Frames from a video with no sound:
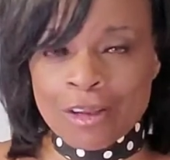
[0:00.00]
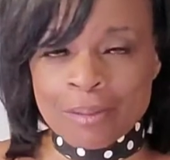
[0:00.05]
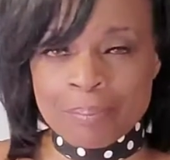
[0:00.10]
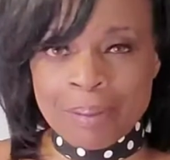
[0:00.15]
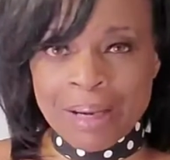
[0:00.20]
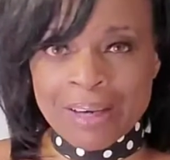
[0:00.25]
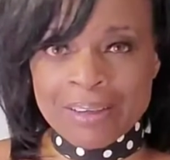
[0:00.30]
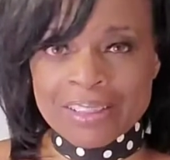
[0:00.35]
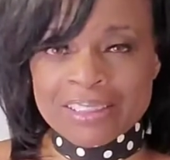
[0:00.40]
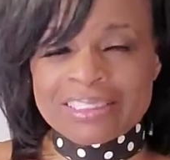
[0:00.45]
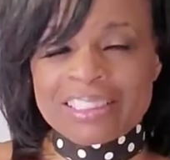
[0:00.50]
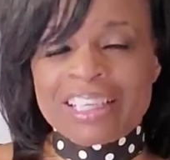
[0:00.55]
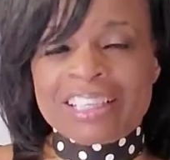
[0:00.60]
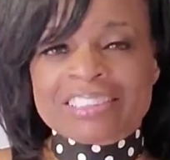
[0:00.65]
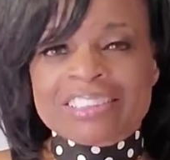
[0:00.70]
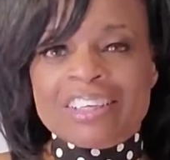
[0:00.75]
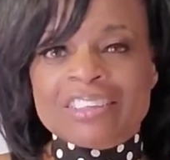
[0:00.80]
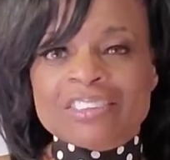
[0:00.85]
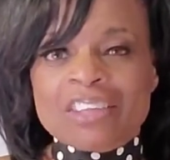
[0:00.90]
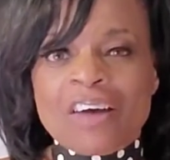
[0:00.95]
all about it.
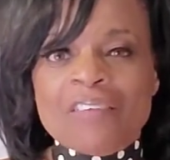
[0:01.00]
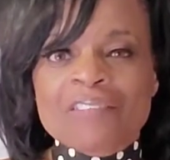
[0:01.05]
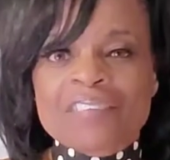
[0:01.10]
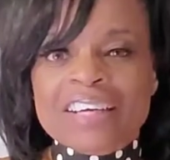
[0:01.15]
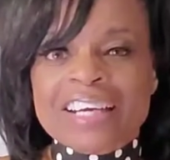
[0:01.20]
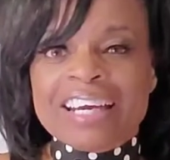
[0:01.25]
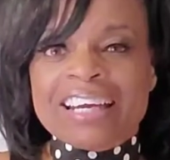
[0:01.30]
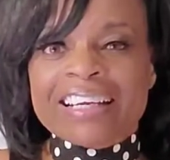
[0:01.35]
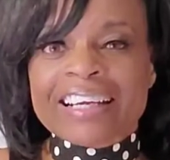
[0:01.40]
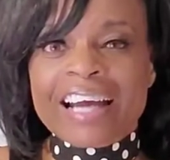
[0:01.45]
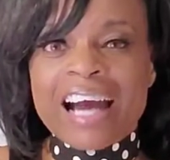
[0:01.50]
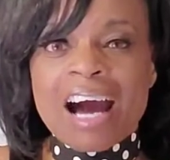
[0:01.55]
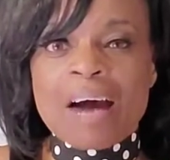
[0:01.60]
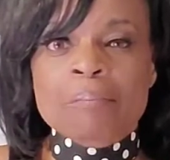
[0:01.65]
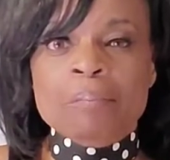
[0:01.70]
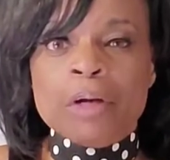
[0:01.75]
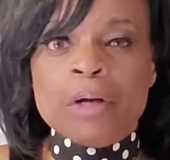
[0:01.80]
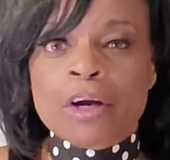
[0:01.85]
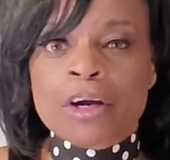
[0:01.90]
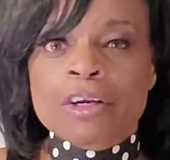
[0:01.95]
So don't forget,
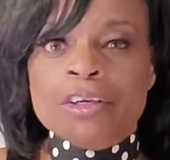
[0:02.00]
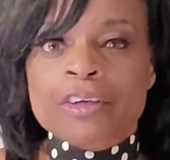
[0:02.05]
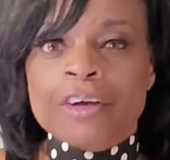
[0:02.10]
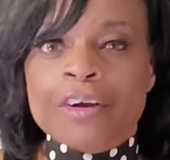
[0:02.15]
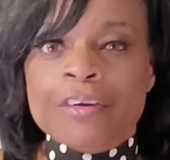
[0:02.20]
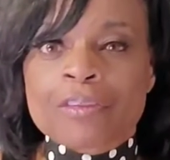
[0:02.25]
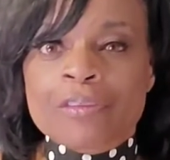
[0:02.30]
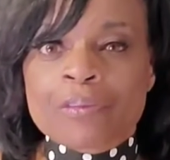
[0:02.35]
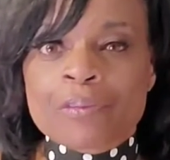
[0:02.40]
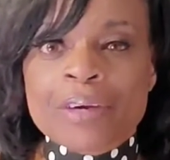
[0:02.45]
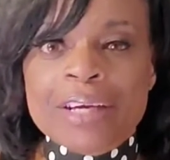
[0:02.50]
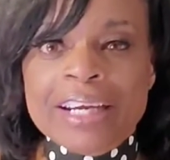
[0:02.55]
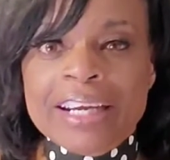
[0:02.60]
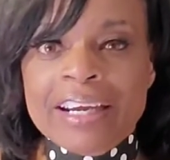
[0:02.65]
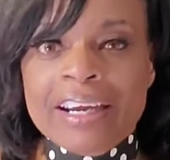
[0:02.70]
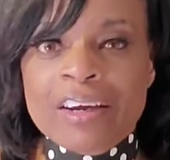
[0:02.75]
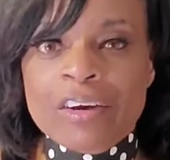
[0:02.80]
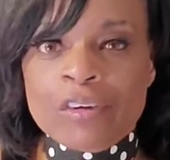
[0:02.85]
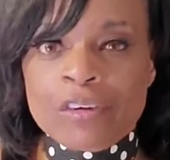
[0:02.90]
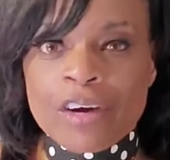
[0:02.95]
come earn your
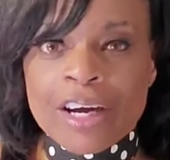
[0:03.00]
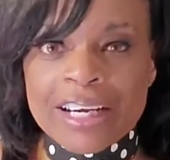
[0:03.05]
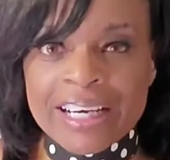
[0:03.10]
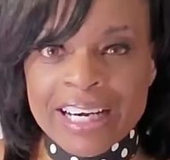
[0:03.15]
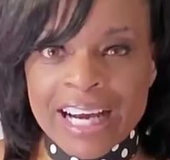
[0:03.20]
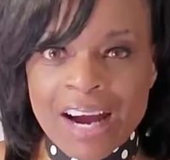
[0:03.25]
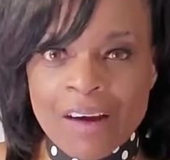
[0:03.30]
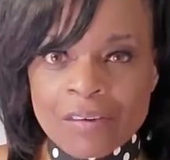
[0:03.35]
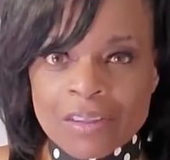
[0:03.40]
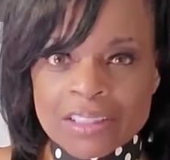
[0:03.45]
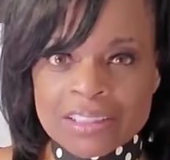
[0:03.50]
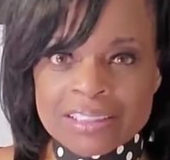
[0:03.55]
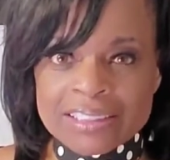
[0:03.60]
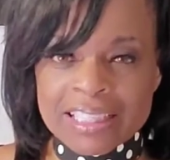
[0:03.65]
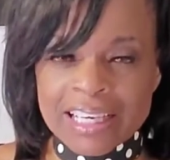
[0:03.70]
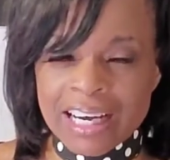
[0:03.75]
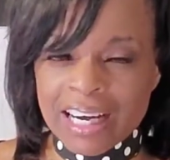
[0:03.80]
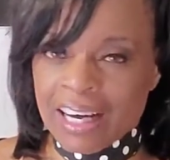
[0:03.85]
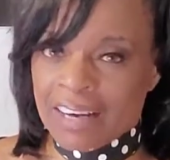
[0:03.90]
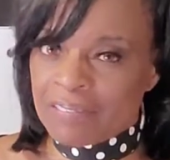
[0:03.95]
3 credit hours
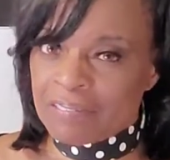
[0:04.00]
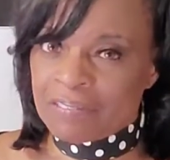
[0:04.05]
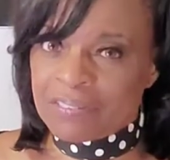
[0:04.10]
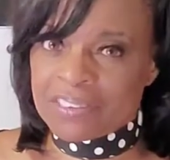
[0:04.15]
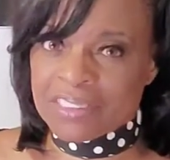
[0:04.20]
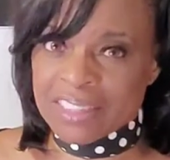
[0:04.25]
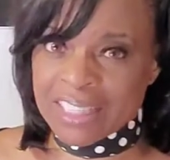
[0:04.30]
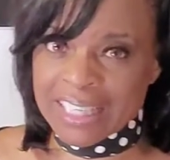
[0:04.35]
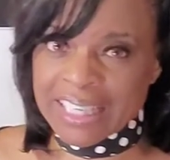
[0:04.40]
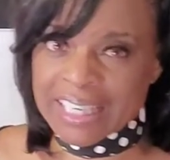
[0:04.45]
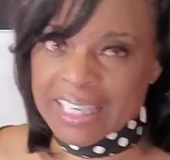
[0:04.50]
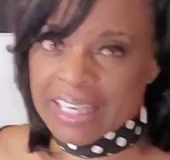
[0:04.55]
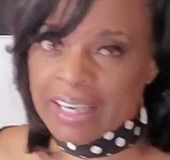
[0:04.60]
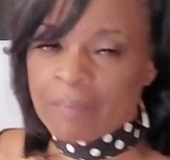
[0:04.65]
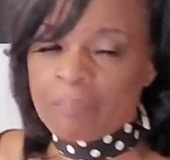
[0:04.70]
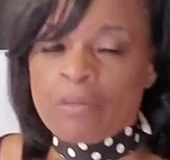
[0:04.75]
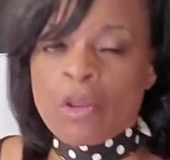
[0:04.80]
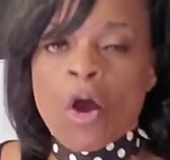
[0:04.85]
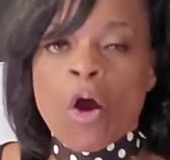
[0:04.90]
of CE